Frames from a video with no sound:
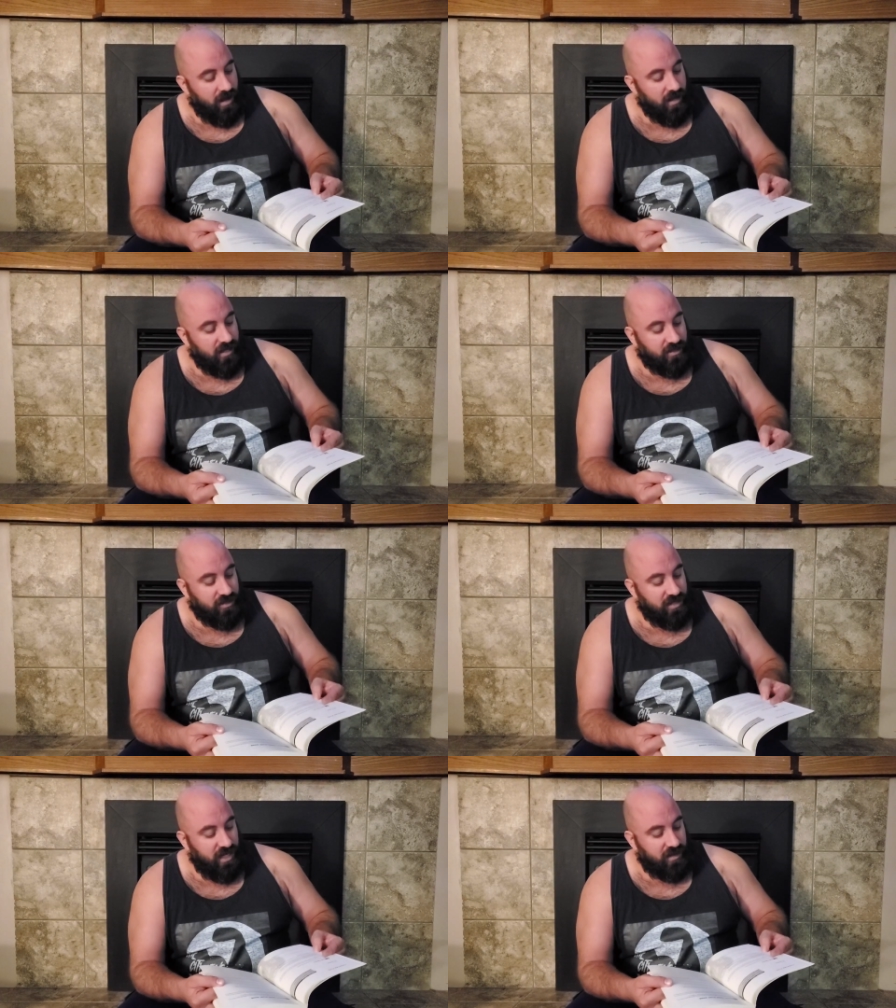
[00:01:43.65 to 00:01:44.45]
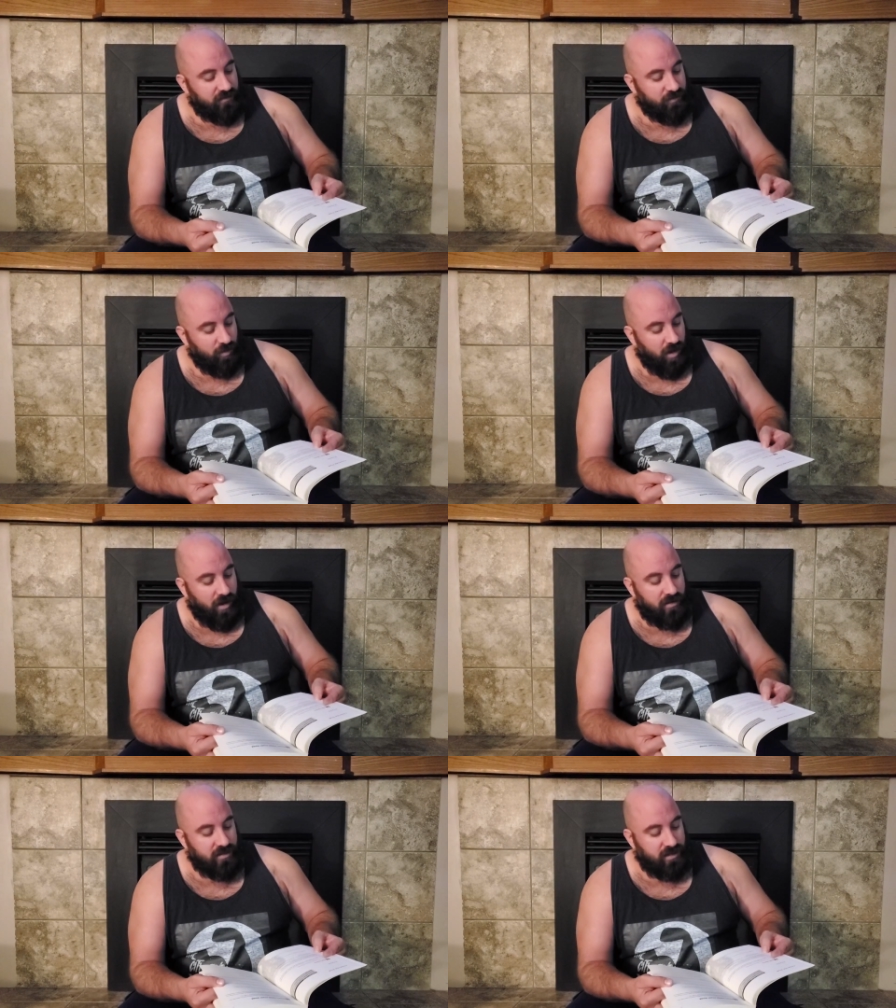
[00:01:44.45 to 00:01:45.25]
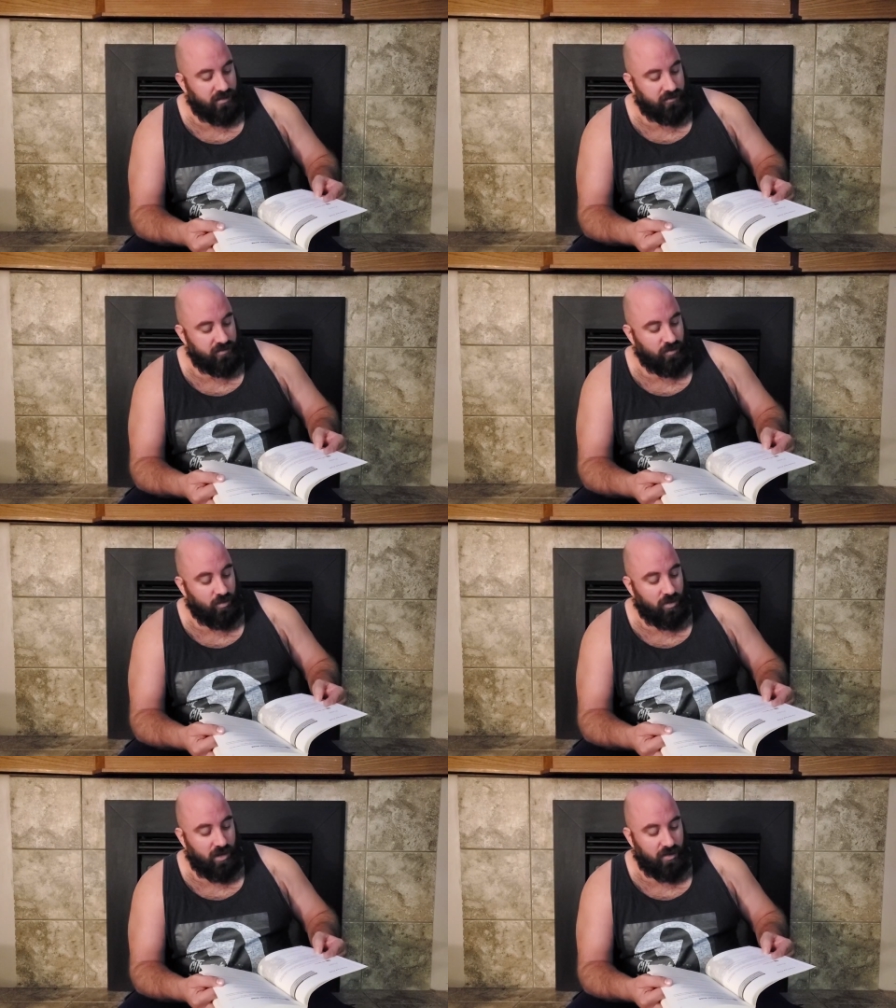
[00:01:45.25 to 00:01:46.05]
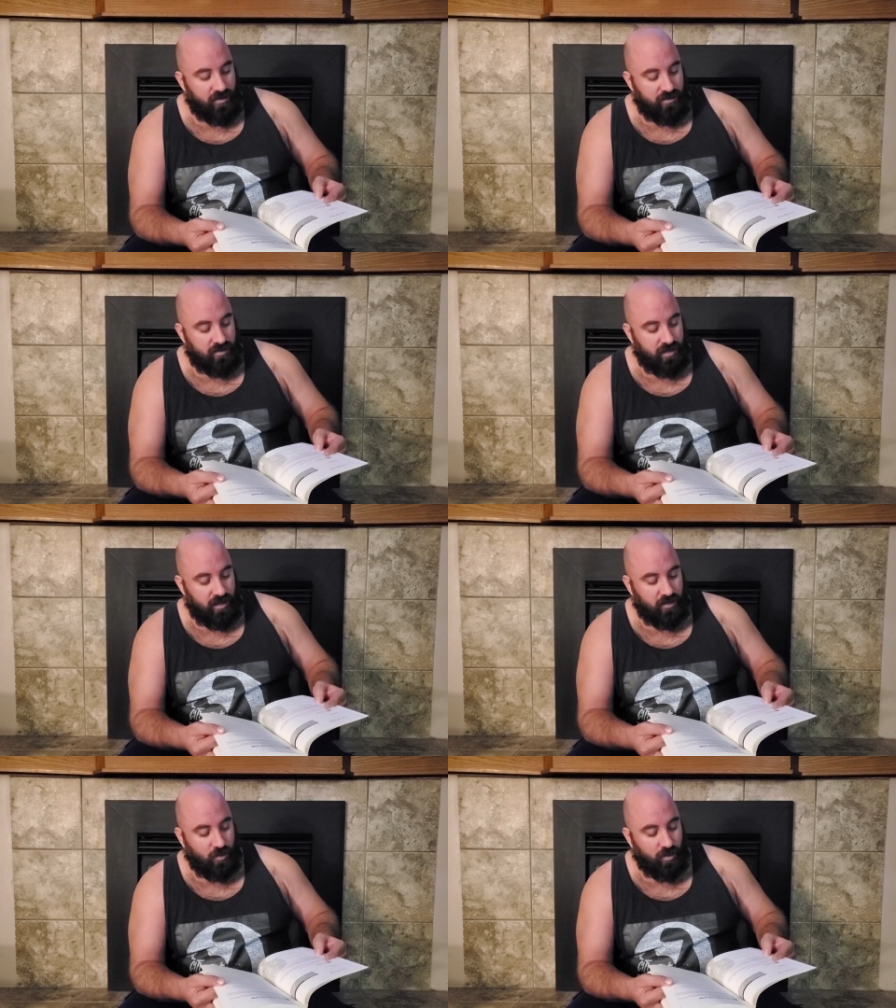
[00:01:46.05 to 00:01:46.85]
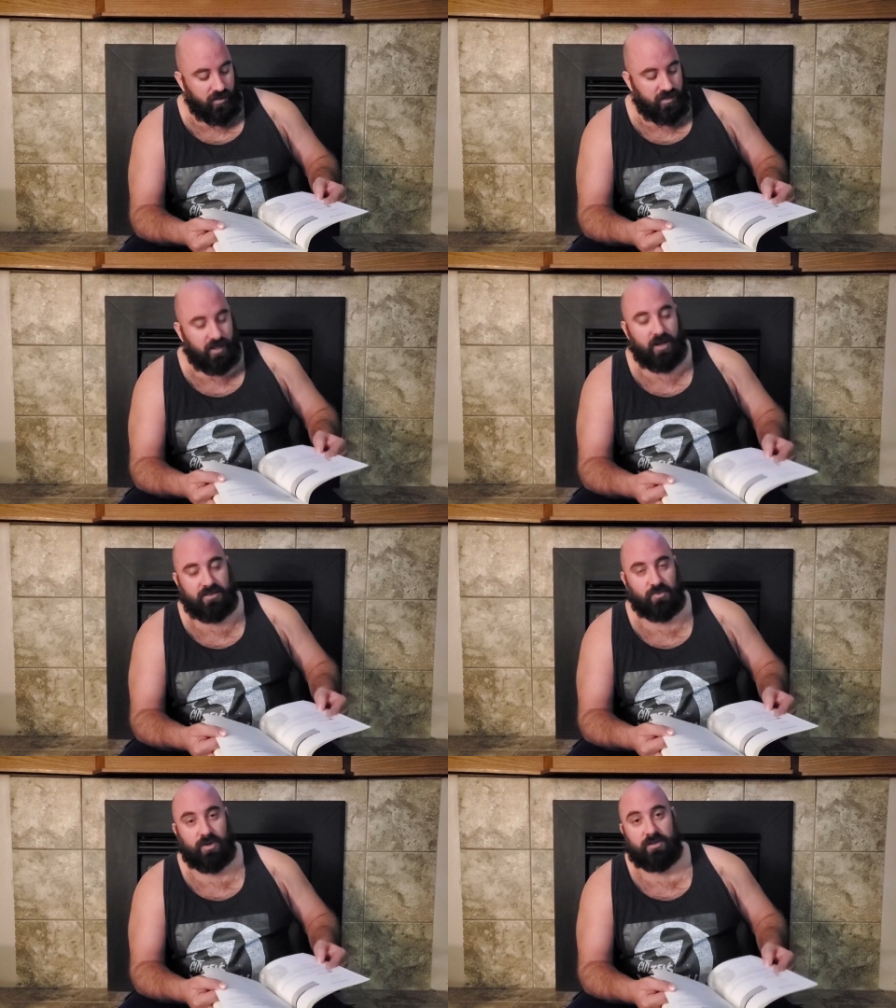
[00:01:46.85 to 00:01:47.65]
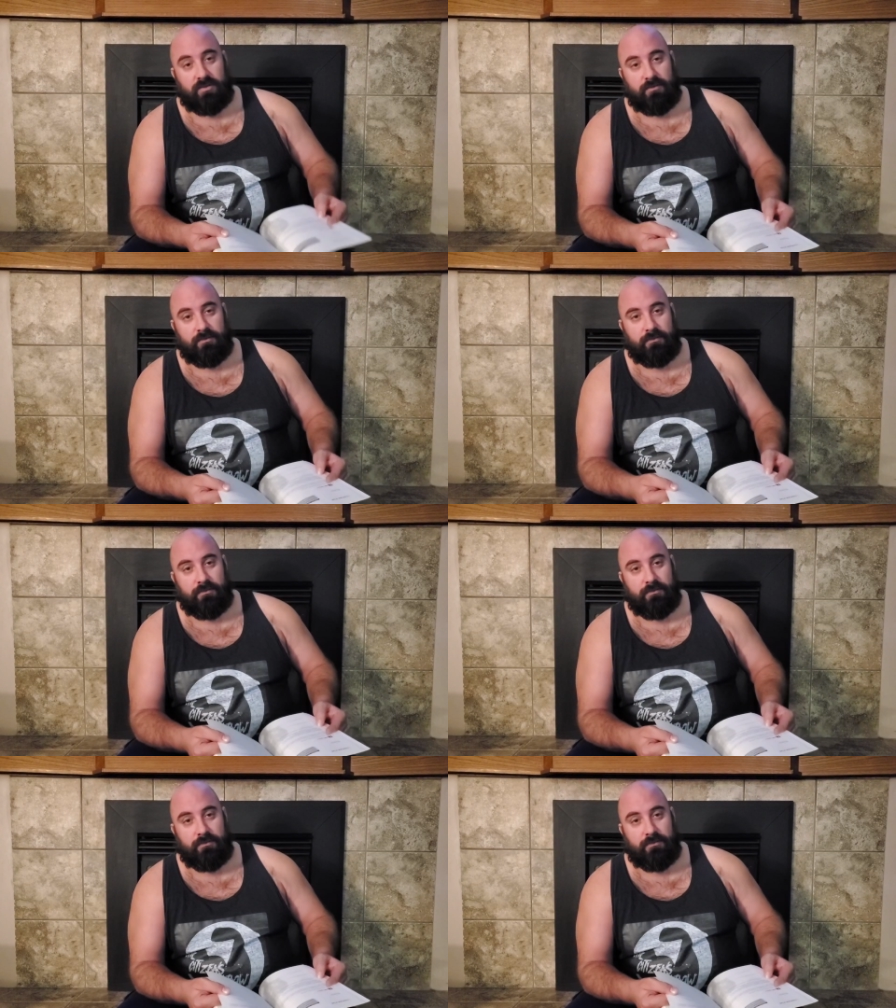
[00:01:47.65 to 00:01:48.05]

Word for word: Uh, interceding for ourselves or others according to God's will,